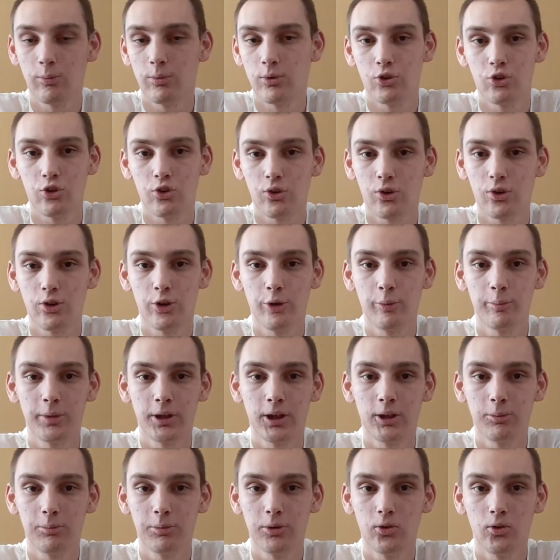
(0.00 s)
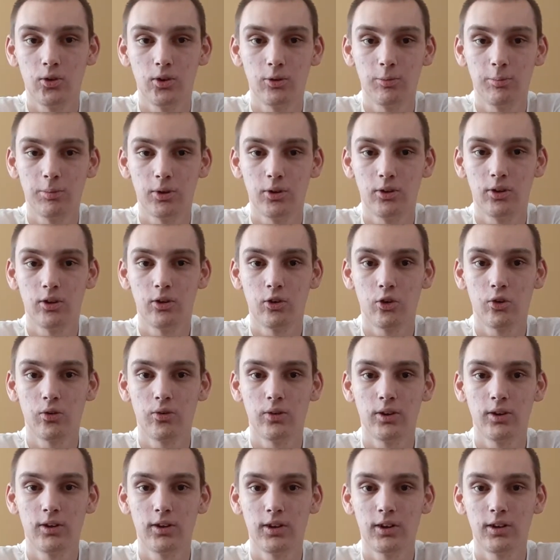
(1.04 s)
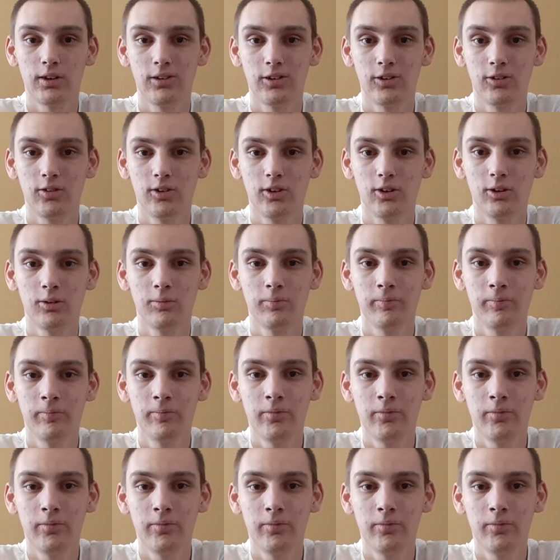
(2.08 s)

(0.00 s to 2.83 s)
which is called the Balboa Peninsula in that area.